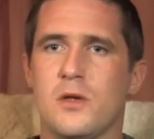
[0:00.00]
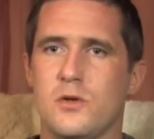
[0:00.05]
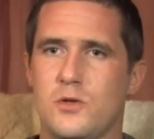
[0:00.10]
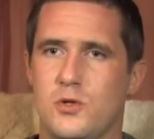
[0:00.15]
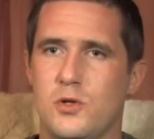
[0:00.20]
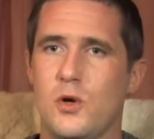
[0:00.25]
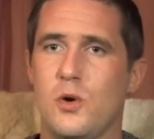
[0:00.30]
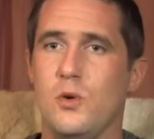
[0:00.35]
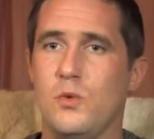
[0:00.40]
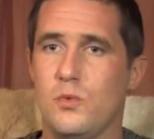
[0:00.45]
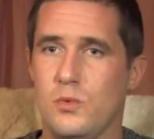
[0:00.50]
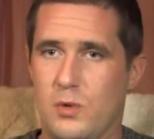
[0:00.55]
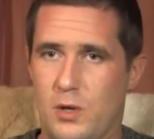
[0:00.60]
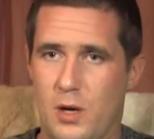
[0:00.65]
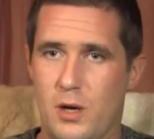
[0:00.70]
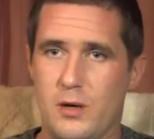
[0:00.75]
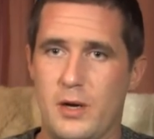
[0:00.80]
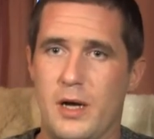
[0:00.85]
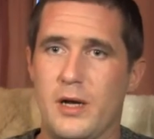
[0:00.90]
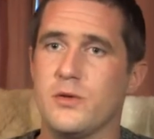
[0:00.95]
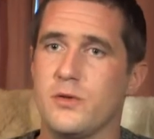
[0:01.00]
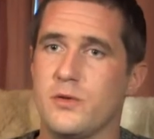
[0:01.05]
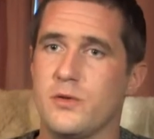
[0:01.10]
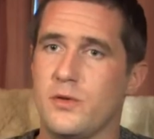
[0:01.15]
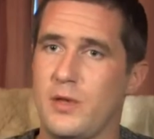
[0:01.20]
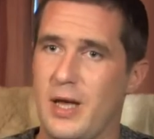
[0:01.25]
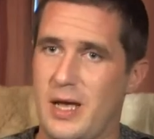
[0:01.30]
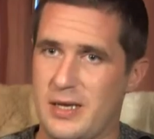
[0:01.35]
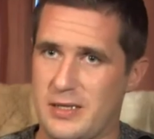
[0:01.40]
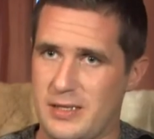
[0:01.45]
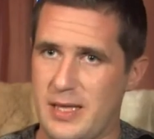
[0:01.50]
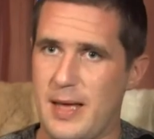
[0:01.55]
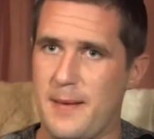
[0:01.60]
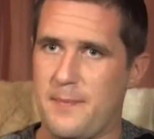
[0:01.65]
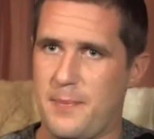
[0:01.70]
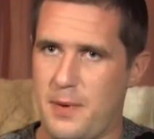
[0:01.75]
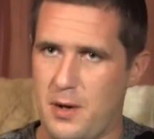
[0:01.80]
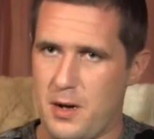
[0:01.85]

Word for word: So okay, so that's that